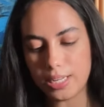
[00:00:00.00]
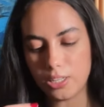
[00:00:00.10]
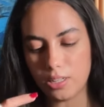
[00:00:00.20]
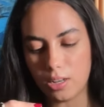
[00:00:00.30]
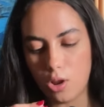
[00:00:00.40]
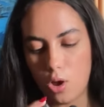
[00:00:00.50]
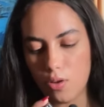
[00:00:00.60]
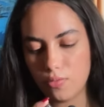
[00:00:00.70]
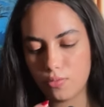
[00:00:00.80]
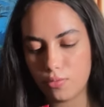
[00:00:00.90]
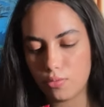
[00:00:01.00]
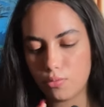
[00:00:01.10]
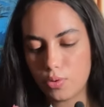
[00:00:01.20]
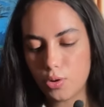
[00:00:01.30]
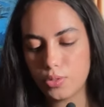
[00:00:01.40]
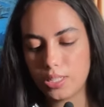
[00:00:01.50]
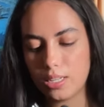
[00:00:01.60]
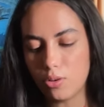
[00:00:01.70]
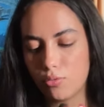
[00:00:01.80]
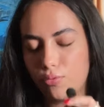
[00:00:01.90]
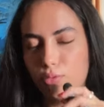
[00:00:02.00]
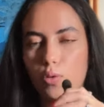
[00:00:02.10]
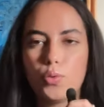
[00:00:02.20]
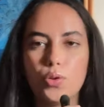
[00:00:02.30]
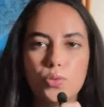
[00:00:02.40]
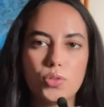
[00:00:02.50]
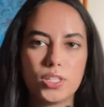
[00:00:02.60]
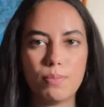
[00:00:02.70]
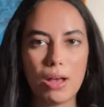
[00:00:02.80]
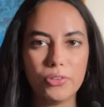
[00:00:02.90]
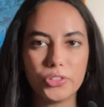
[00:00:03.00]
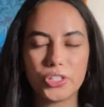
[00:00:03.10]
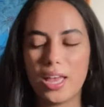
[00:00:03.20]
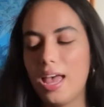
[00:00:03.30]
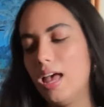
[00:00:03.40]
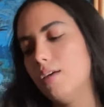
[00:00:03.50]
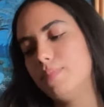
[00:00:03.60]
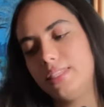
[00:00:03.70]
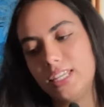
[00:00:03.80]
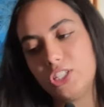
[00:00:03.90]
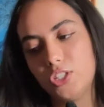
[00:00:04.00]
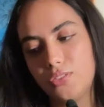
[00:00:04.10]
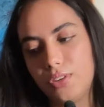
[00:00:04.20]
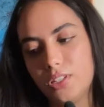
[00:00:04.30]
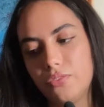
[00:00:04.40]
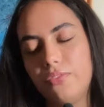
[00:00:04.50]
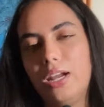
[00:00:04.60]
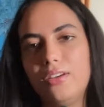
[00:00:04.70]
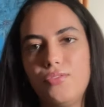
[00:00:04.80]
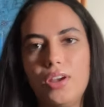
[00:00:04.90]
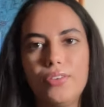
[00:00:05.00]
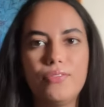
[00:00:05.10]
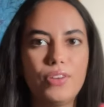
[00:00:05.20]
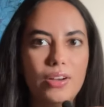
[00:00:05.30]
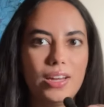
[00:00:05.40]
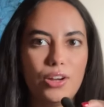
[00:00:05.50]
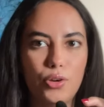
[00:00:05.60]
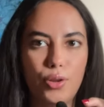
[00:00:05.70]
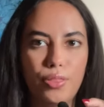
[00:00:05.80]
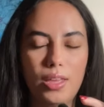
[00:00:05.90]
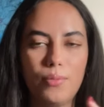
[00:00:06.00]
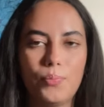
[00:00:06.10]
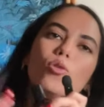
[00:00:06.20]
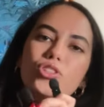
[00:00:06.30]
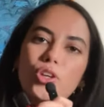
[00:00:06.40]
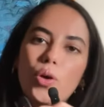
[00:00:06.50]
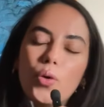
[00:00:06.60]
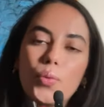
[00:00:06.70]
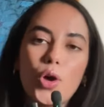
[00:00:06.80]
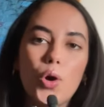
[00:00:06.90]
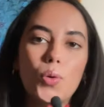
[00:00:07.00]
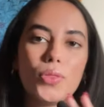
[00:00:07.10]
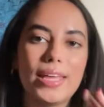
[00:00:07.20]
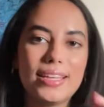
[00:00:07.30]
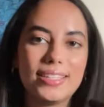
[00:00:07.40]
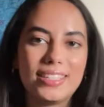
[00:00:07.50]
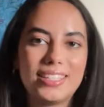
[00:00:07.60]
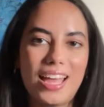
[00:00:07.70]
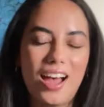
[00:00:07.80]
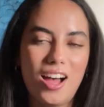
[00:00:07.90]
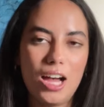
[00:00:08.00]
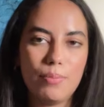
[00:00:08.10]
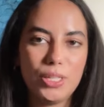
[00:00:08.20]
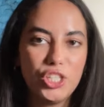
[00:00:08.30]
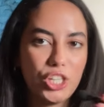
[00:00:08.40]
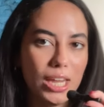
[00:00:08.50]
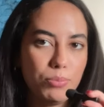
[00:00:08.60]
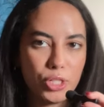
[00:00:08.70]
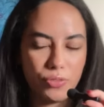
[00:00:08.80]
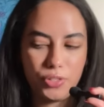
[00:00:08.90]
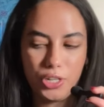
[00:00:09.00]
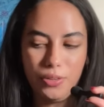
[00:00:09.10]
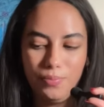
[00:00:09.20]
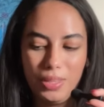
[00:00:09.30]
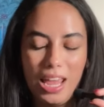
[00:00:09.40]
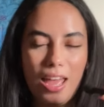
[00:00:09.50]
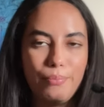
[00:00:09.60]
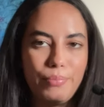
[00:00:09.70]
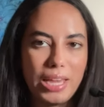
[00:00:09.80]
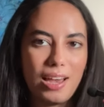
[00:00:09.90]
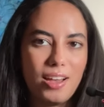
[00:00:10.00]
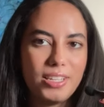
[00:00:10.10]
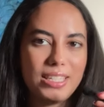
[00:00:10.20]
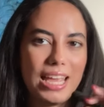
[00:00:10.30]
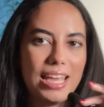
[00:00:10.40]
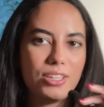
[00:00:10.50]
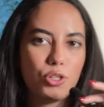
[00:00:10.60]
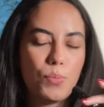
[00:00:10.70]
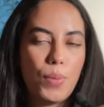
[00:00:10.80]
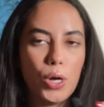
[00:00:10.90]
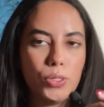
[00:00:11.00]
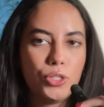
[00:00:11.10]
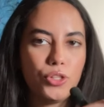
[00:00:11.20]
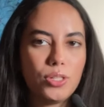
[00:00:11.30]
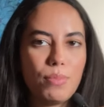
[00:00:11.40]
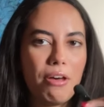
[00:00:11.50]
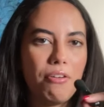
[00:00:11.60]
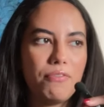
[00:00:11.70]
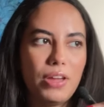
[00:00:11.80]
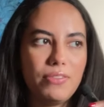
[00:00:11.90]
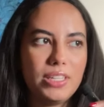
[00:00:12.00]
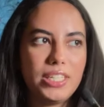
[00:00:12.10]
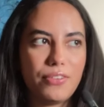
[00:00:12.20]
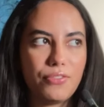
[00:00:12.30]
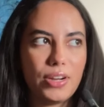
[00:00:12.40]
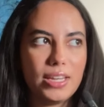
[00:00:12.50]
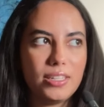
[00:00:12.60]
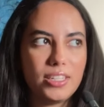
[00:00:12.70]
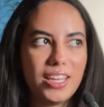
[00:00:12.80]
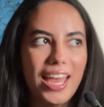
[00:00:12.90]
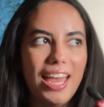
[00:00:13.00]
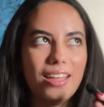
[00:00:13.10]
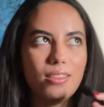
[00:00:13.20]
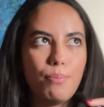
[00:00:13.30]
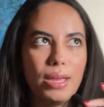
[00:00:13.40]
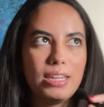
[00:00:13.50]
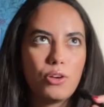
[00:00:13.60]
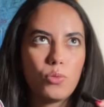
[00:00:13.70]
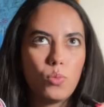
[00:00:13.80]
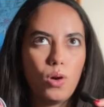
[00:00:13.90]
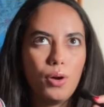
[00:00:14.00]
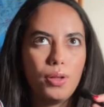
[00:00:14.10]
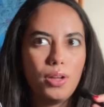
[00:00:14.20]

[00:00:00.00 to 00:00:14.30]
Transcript: love rosy or floral smells, but this just feels very earthy. Also call this shapeshifter because it's supposed to smell very different depending on what